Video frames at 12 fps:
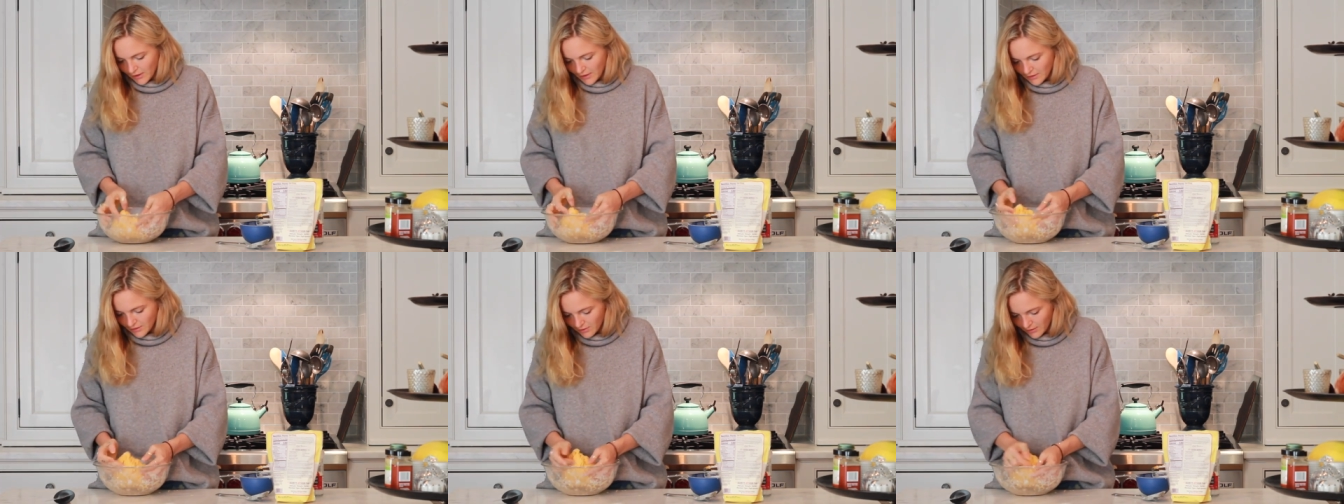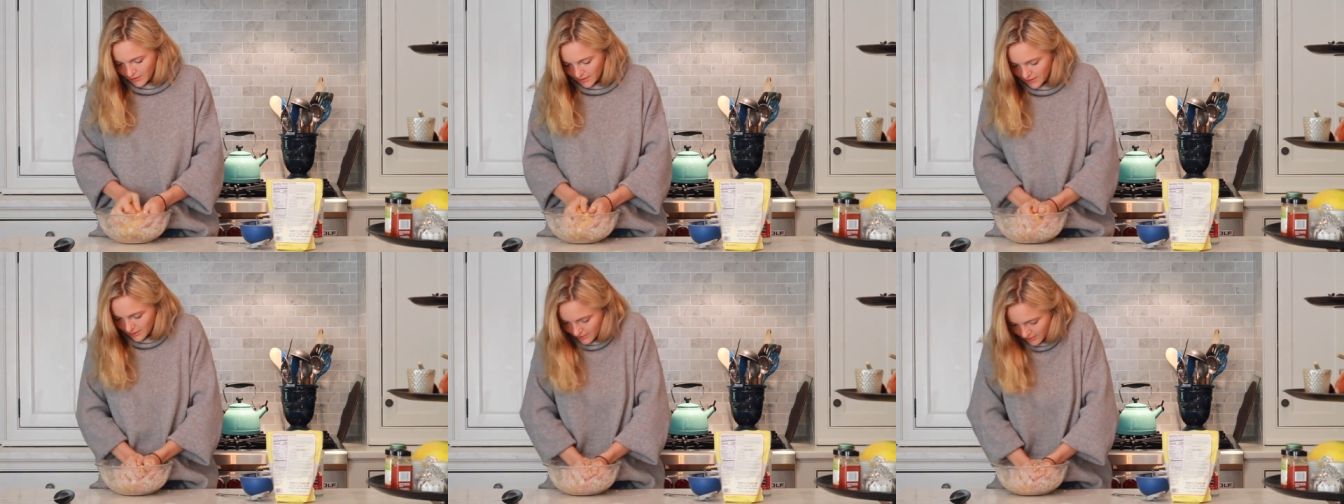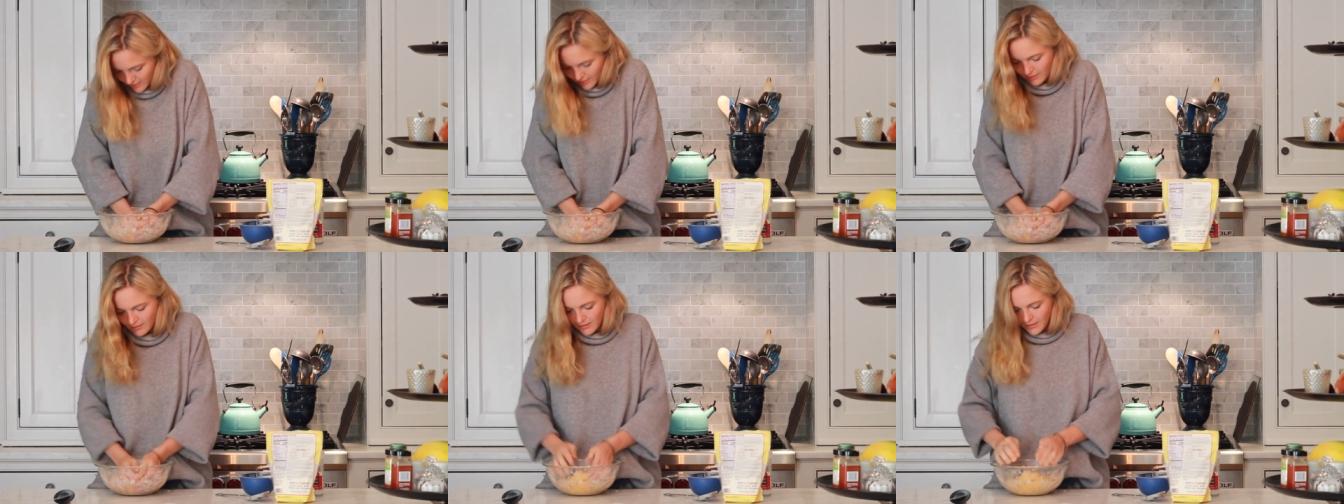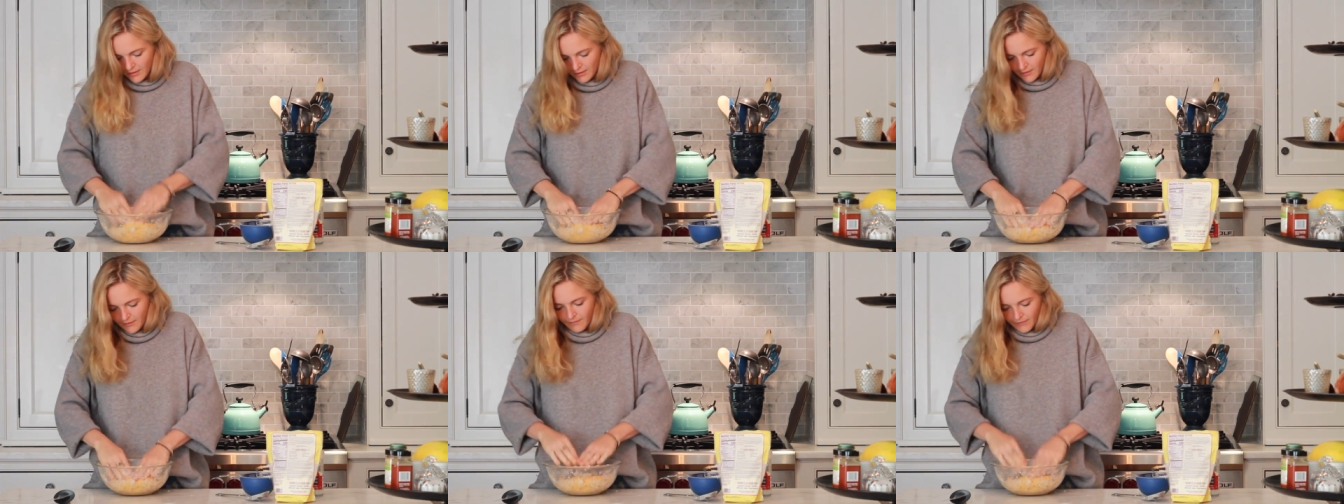that it's good.
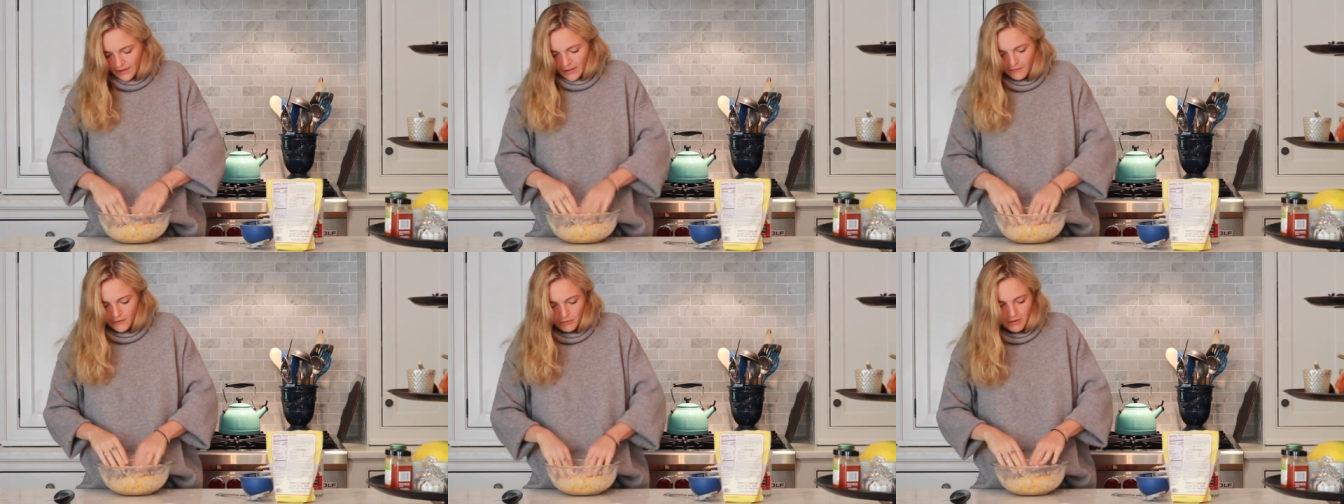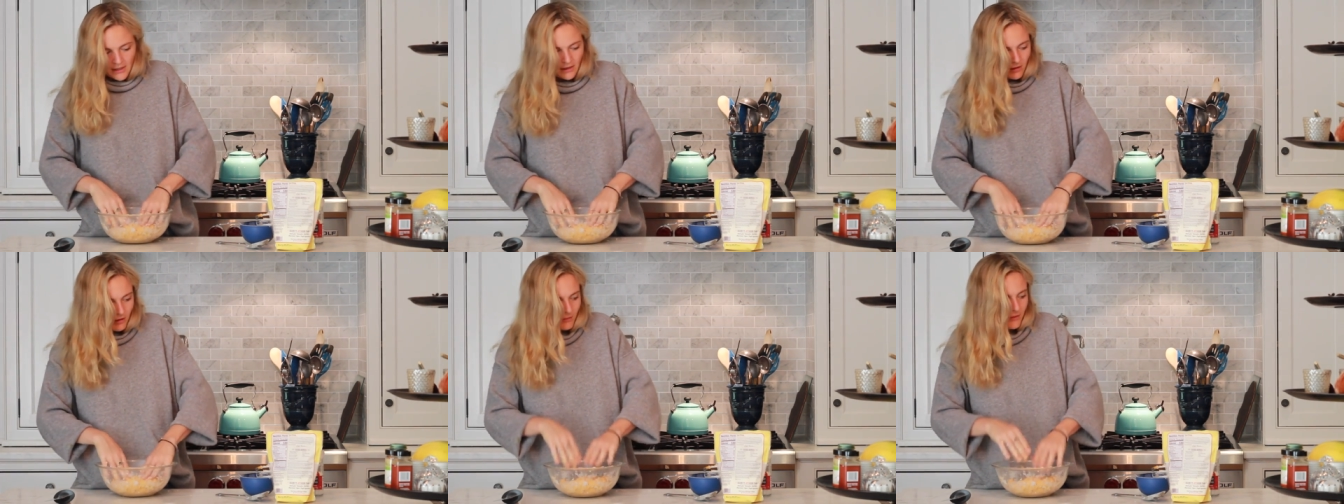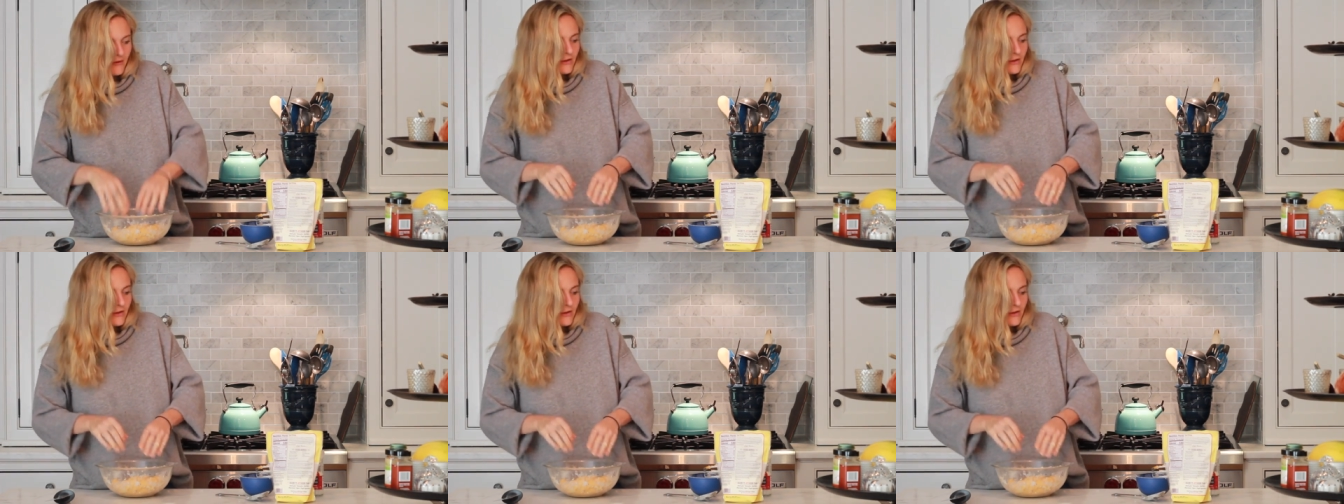And if you need a little bit of